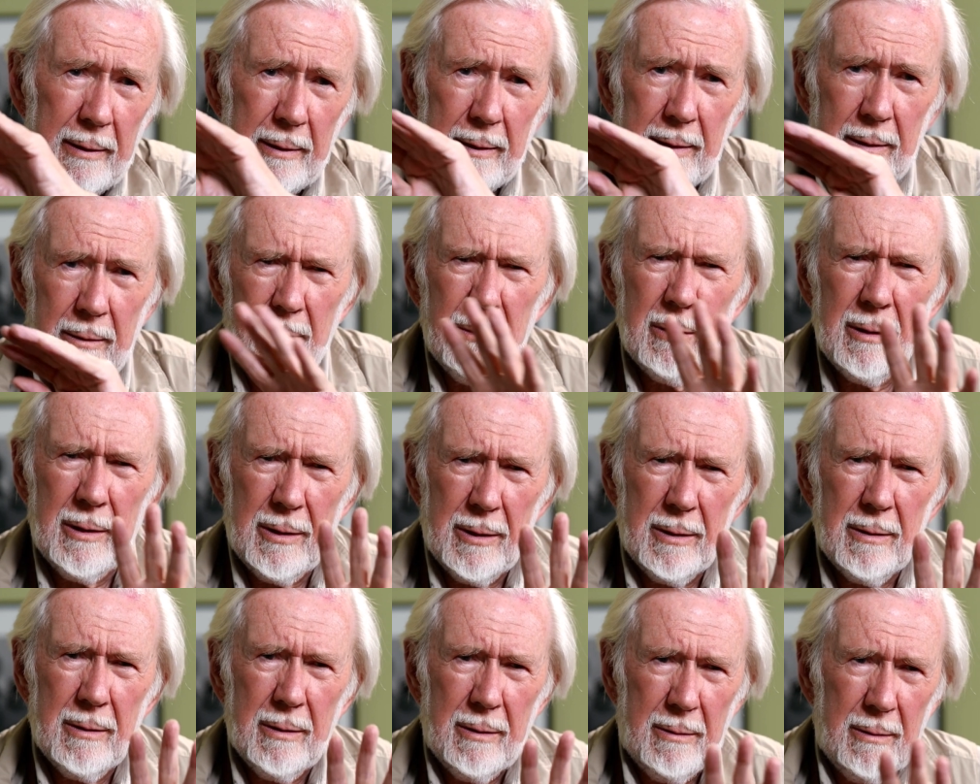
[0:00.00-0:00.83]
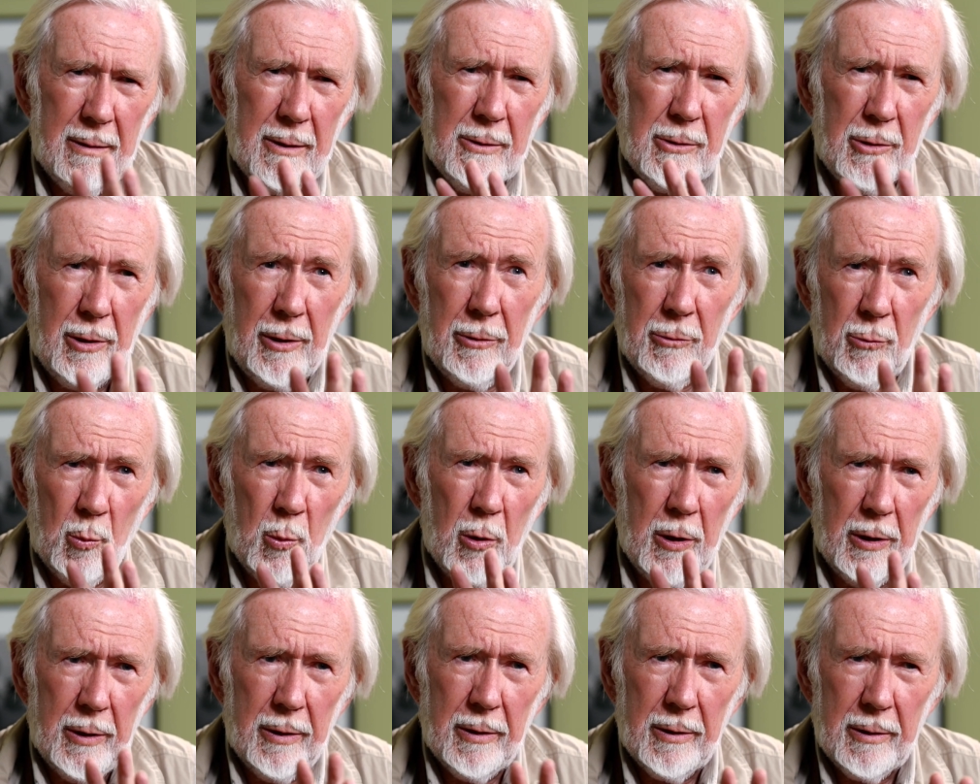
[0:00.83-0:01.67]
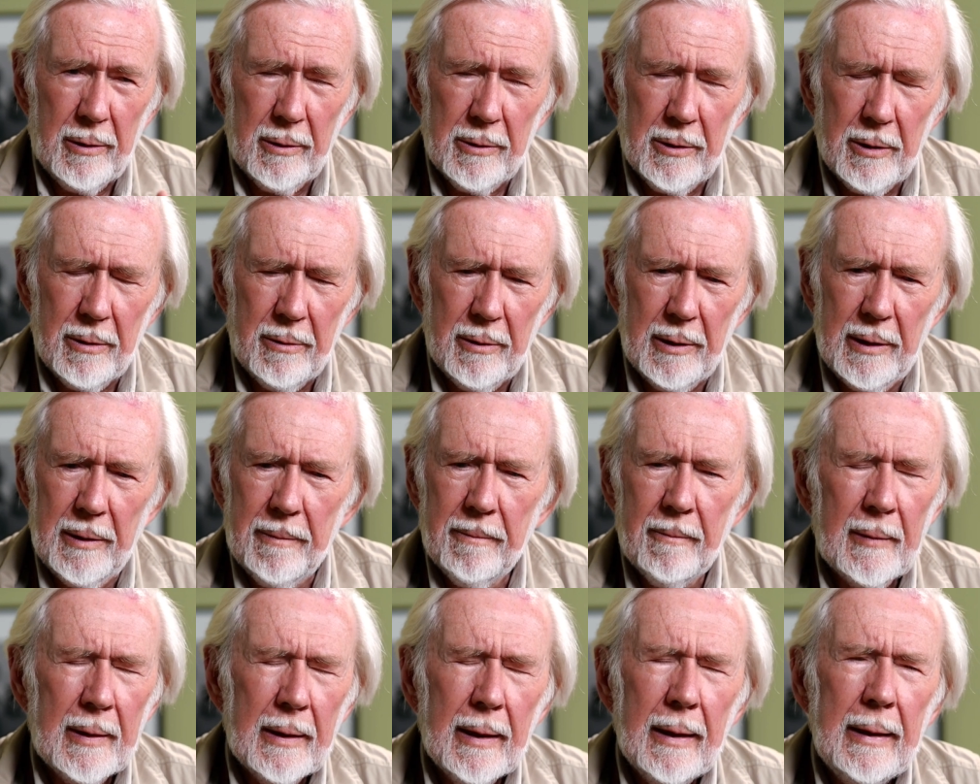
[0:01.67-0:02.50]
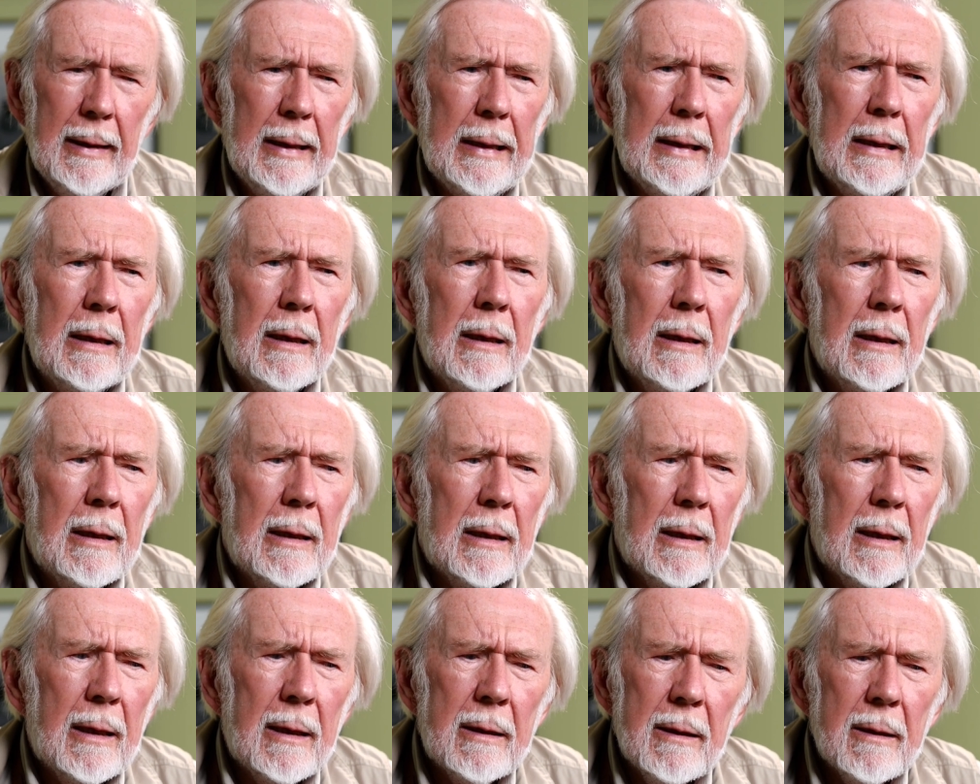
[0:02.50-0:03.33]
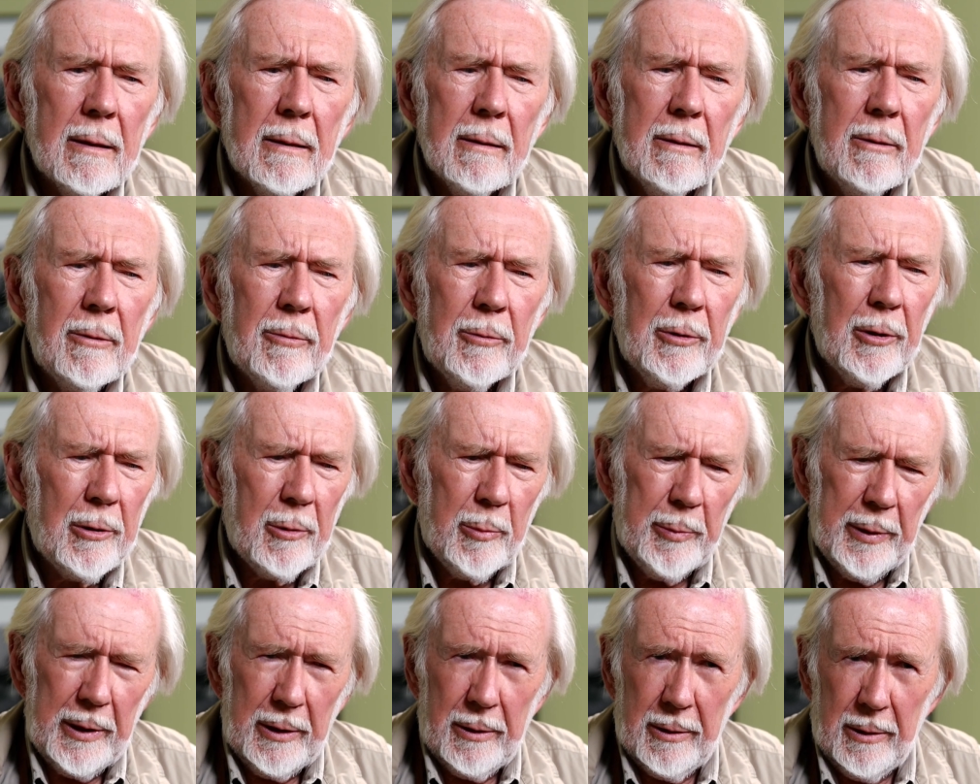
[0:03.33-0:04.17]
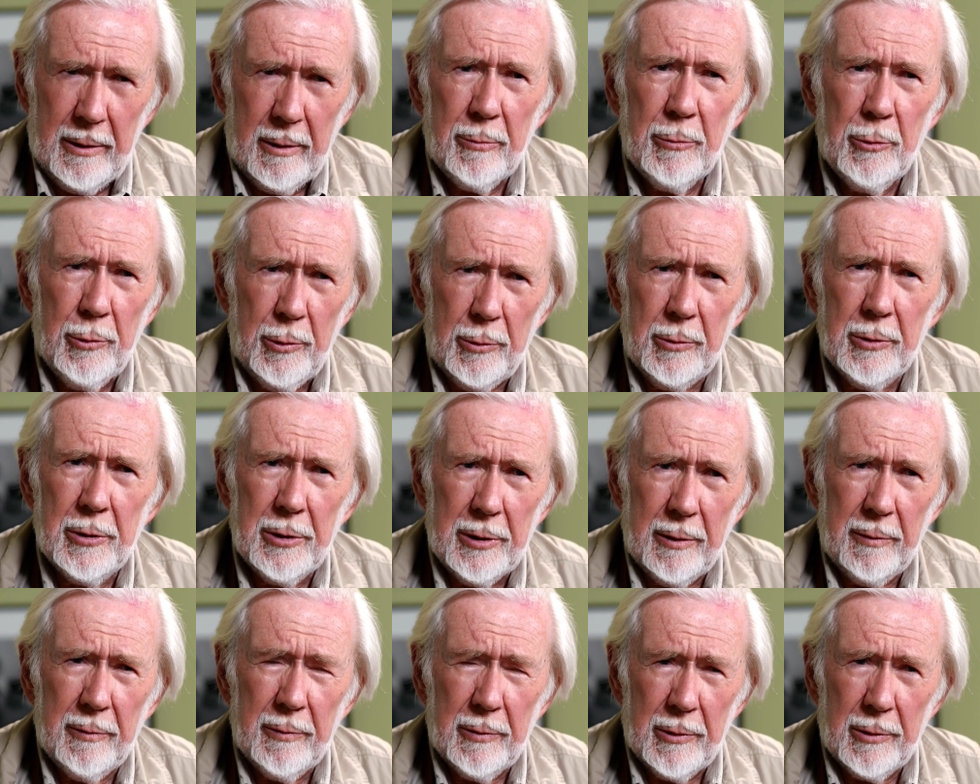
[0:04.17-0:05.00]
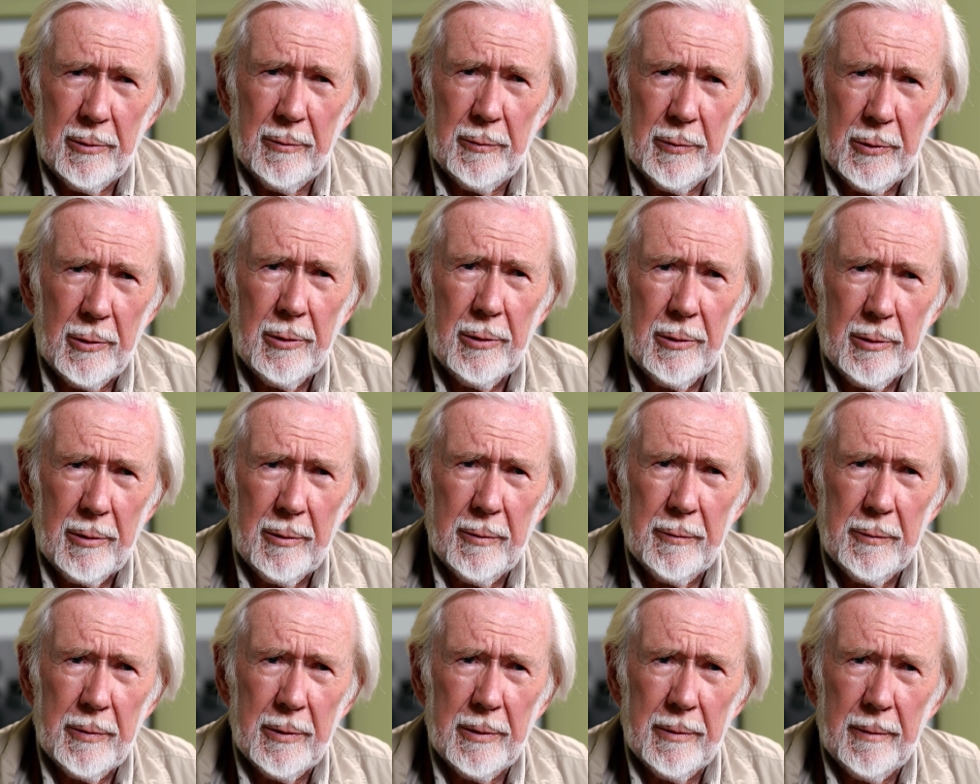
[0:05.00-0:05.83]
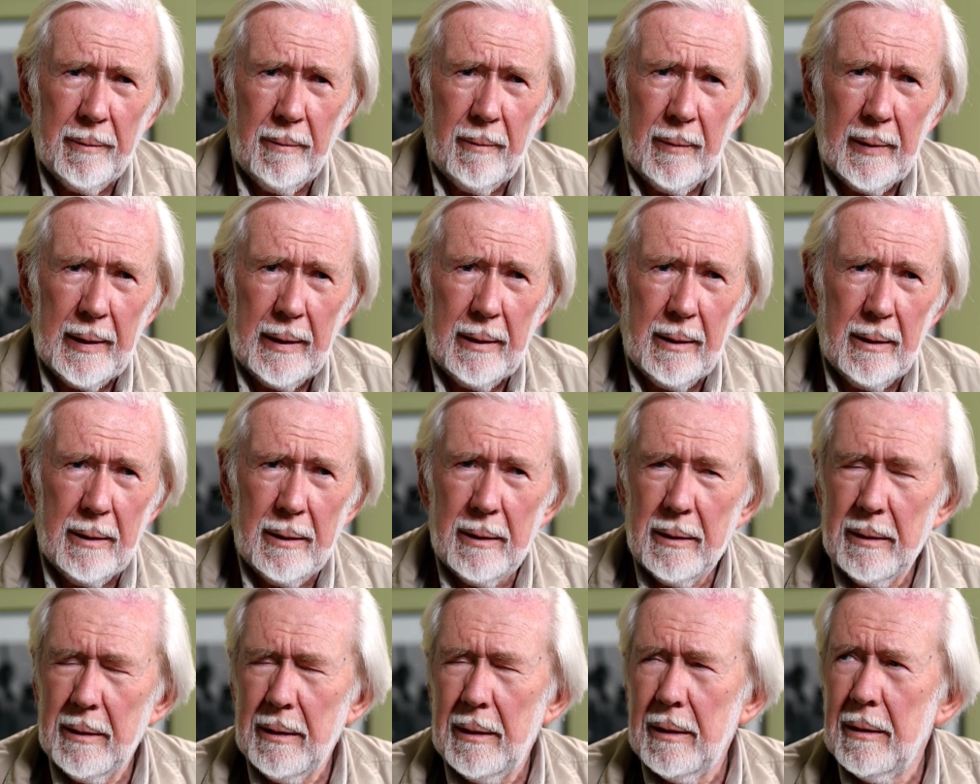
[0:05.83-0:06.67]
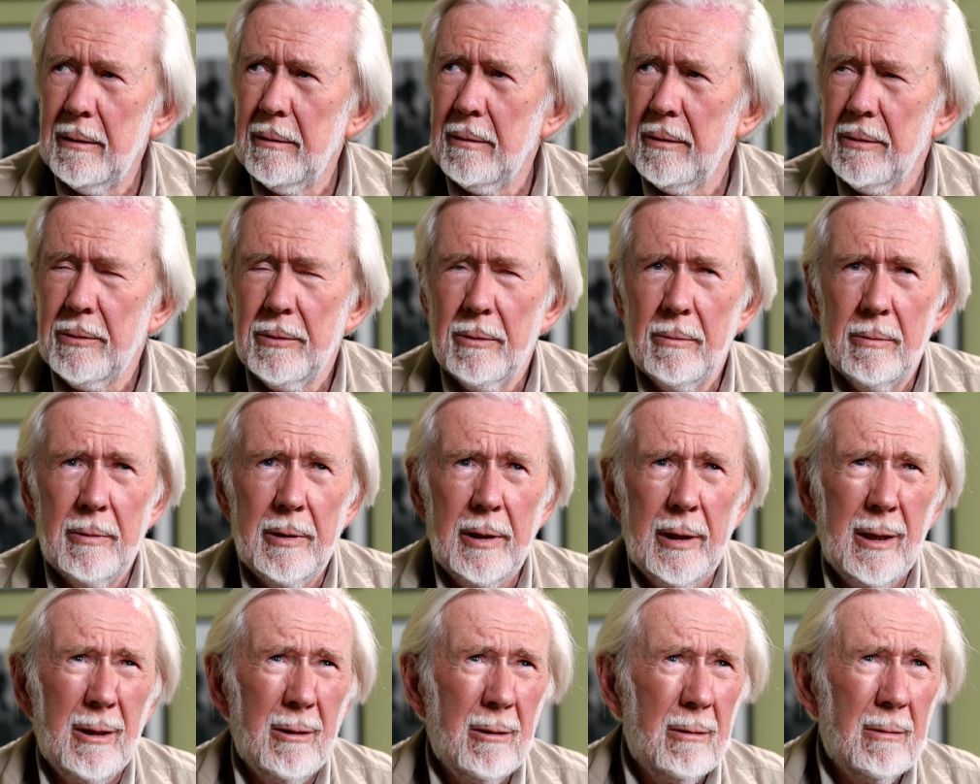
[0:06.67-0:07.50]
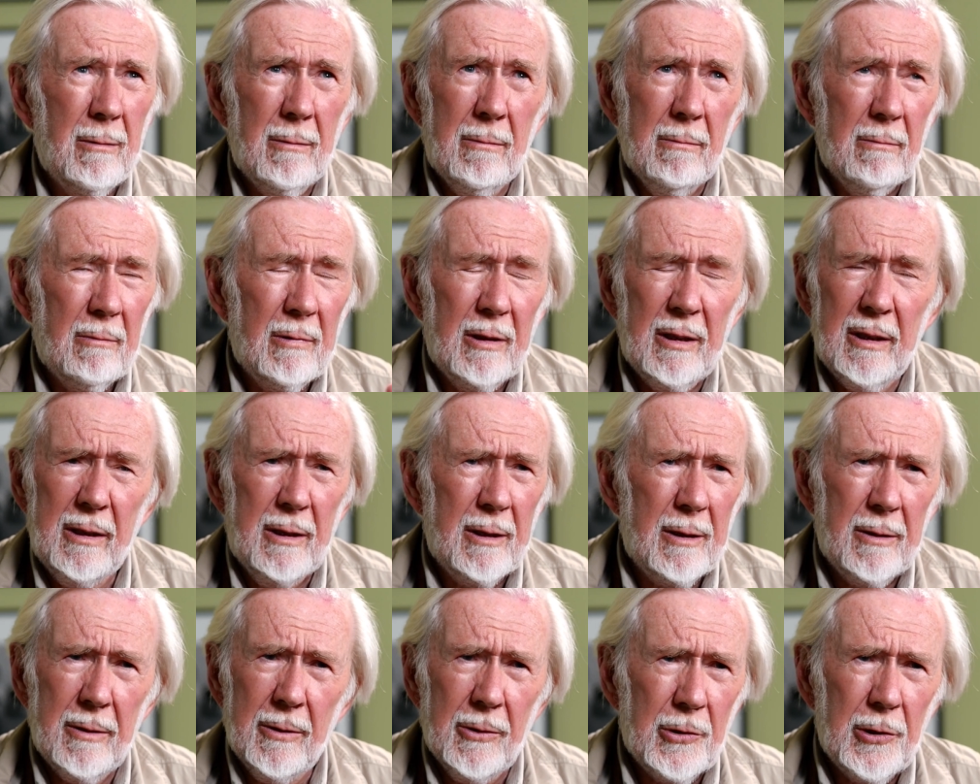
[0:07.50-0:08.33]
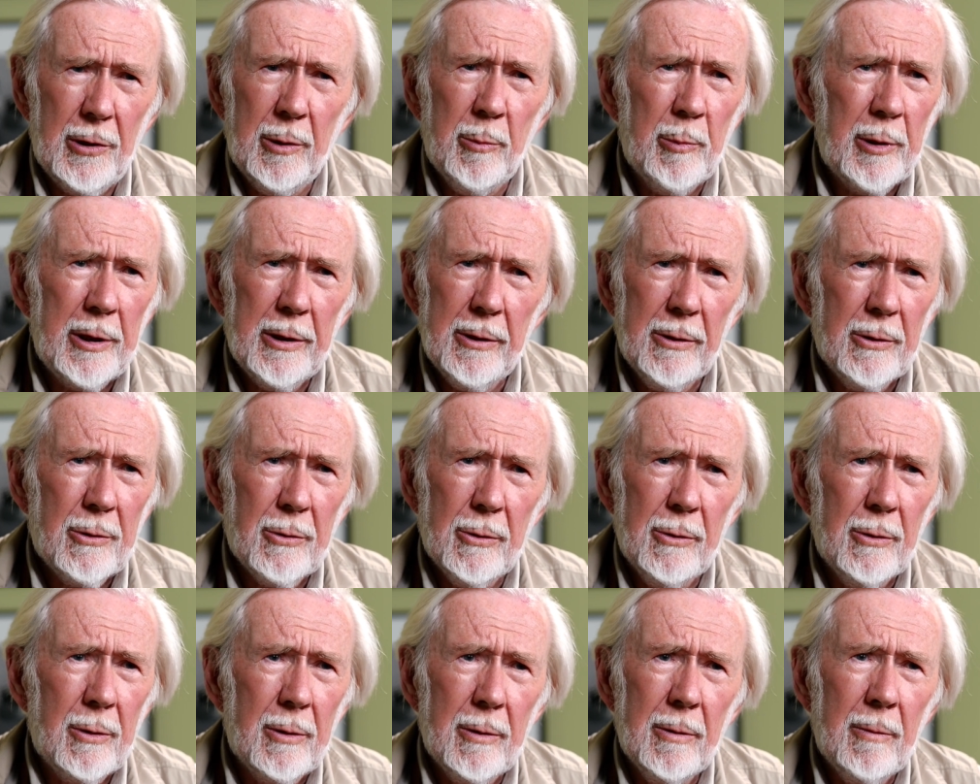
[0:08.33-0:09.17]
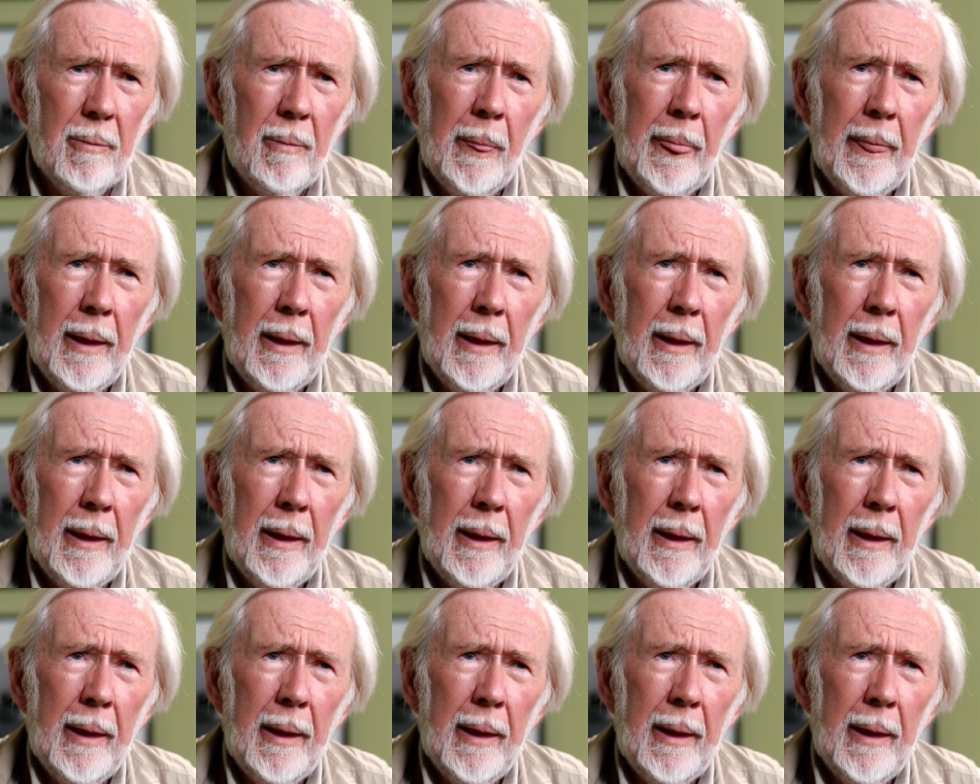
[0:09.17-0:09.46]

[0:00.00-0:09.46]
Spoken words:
and I thought, this is going to work. You've got to be unobtrusive as a photographer, and I kind of stood there, and they didn't see me at all.